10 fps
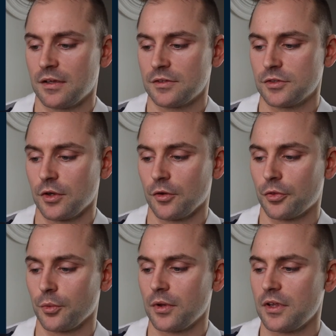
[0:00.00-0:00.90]
So your
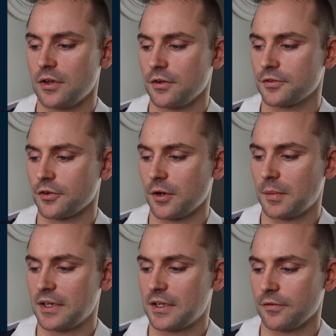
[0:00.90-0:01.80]
3 year is going to
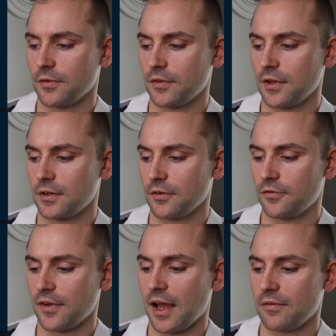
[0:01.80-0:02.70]
be different than your
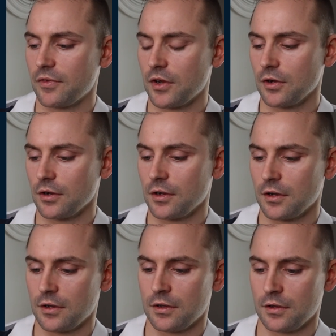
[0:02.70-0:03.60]
5 year
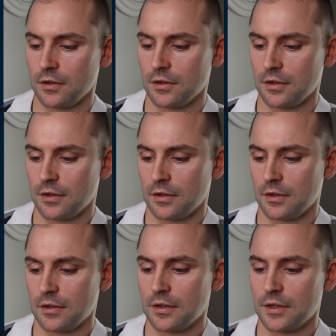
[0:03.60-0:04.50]

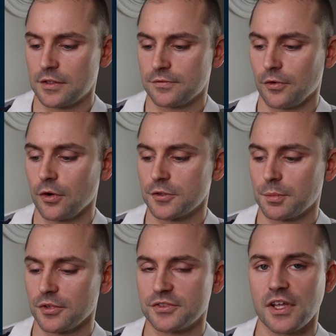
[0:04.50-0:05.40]
as far as
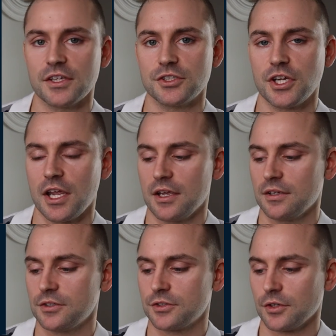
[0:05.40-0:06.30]
percent
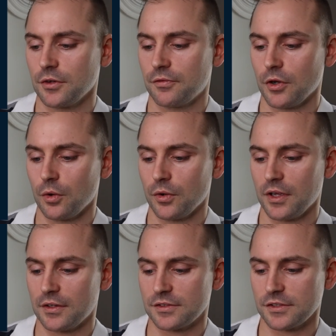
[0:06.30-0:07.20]
change. So if you hold
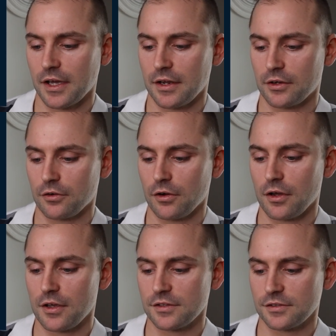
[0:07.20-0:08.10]
it and slide it
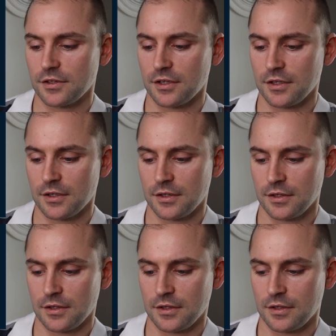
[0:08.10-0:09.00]
across,
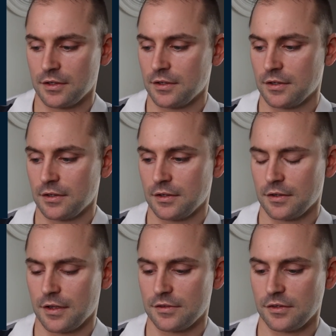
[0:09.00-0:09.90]

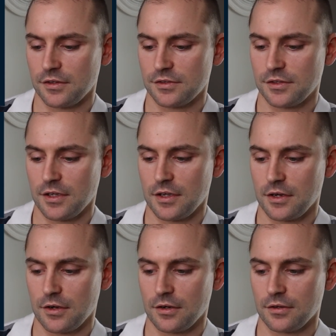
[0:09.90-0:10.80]
as you can see here,